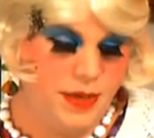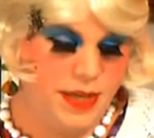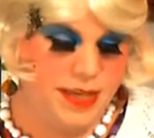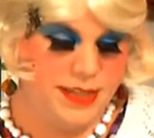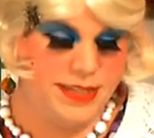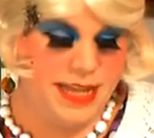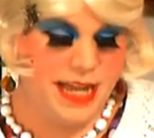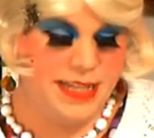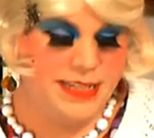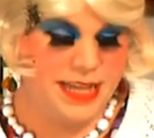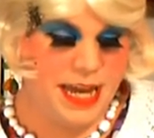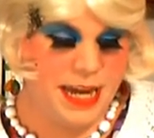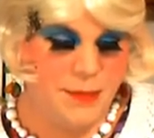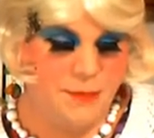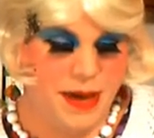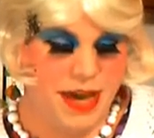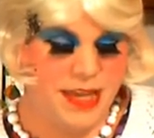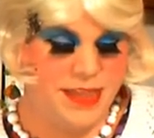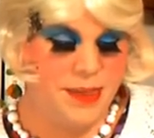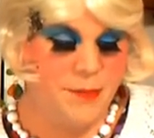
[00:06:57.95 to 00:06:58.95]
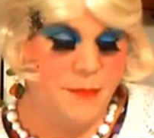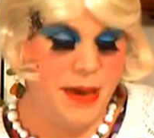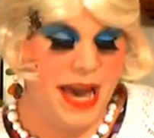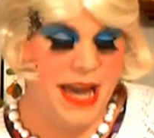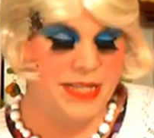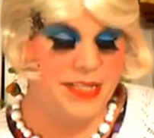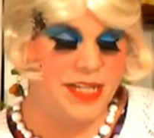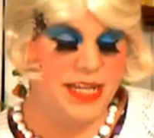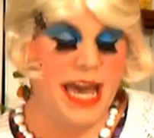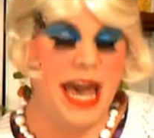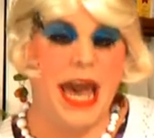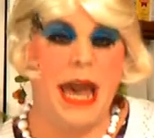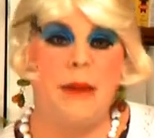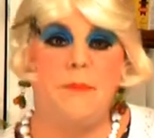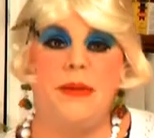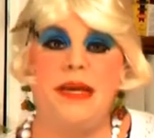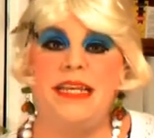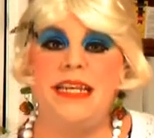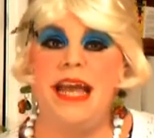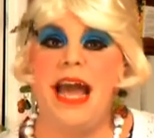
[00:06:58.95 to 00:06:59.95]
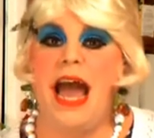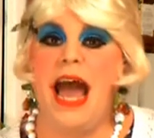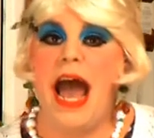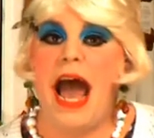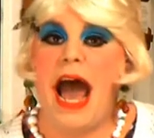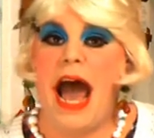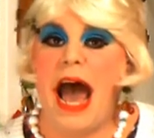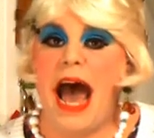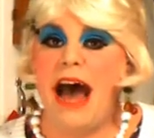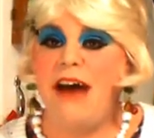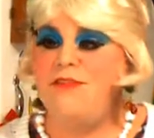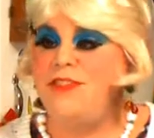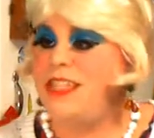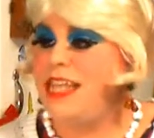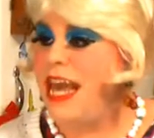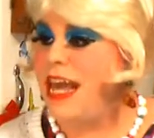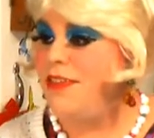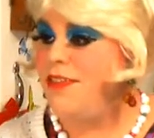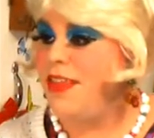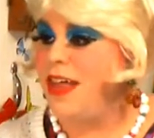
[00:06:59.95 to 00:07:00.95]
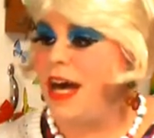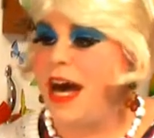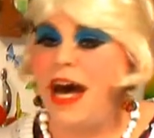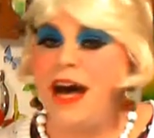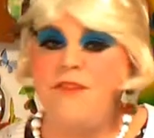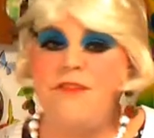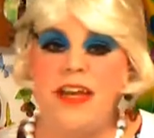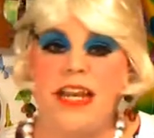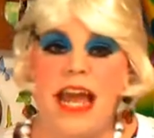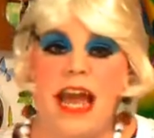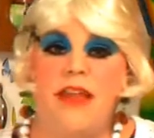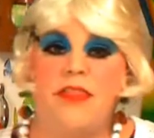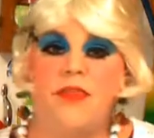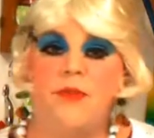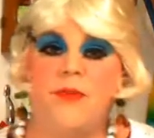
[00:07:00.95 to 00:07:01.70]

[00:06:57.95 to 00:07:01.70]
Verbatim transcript: Because that's going to make the magic happen. I've set the oven at